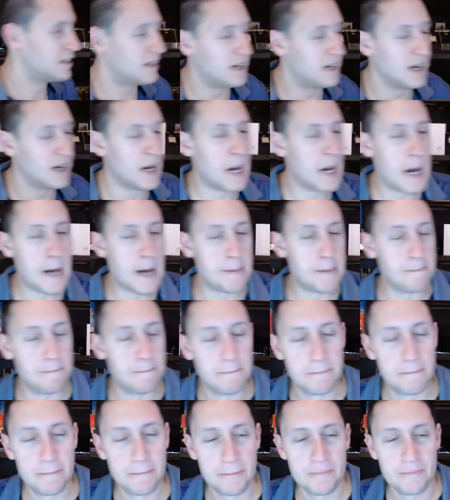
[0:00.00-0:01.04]

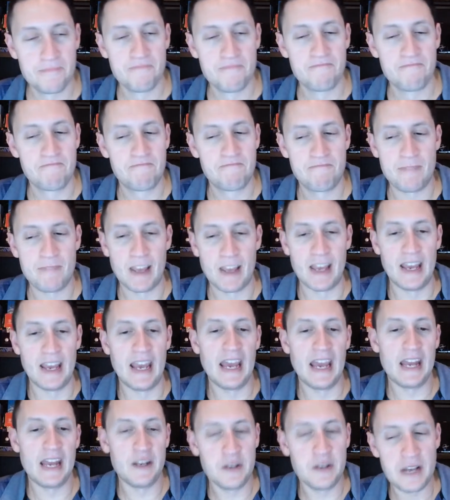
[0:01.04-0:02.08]
Um,
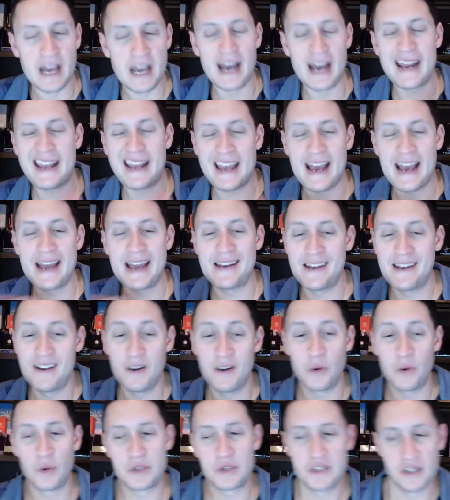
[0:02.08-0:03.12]
and you got to kind of
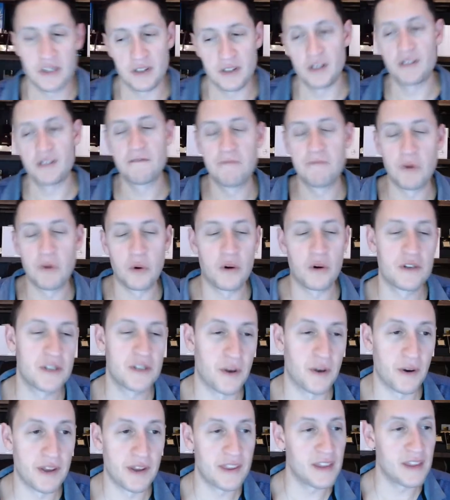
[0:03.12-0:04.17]
know what to look for is
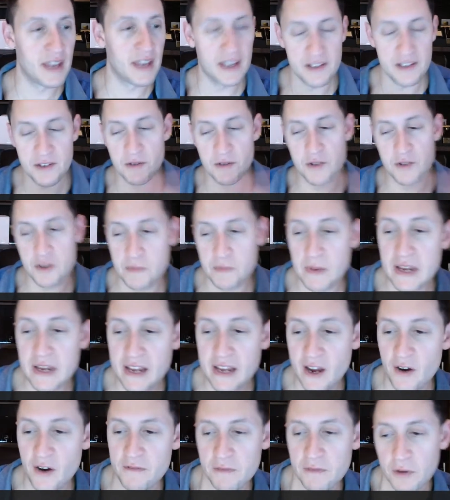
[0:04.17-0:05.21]
the only thing. So just be
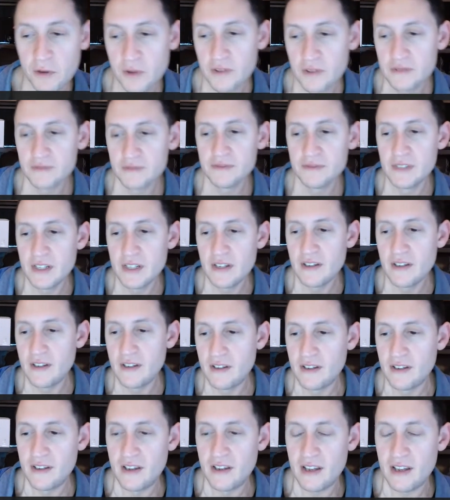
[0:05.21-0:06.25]
careful.
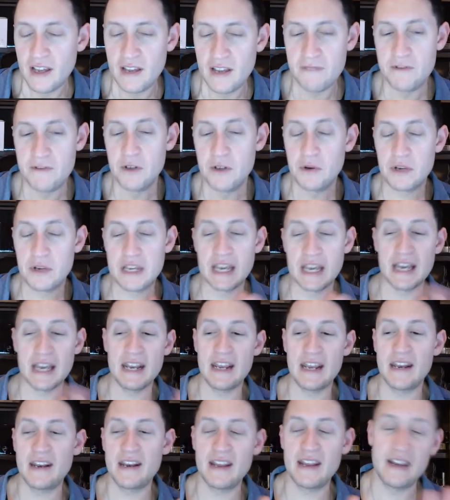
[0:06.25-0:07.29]
If you get
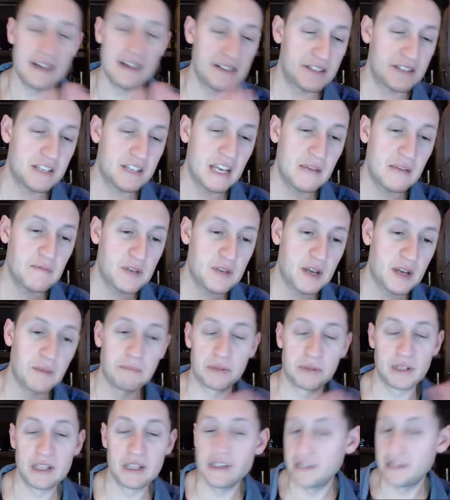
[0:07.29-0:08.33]
it and it seems
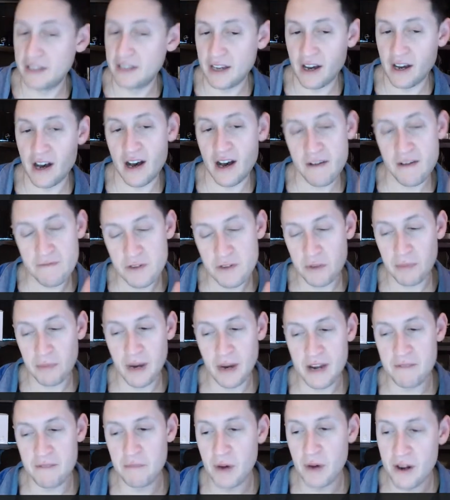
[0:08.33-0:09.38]
completely off, you
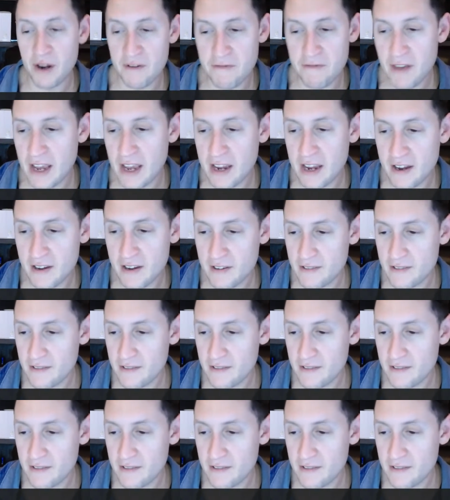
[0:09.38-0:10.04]
might have bought a fake.